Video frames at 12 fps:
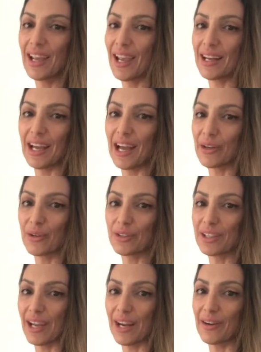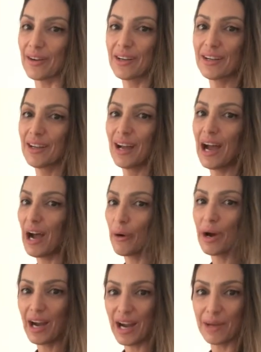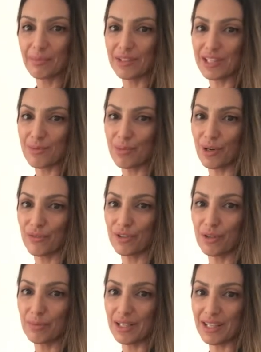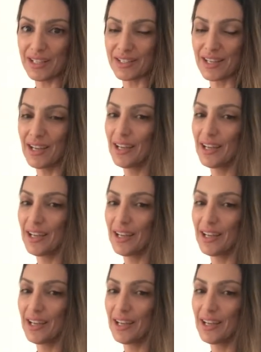and I don't care how hyped this perfume is.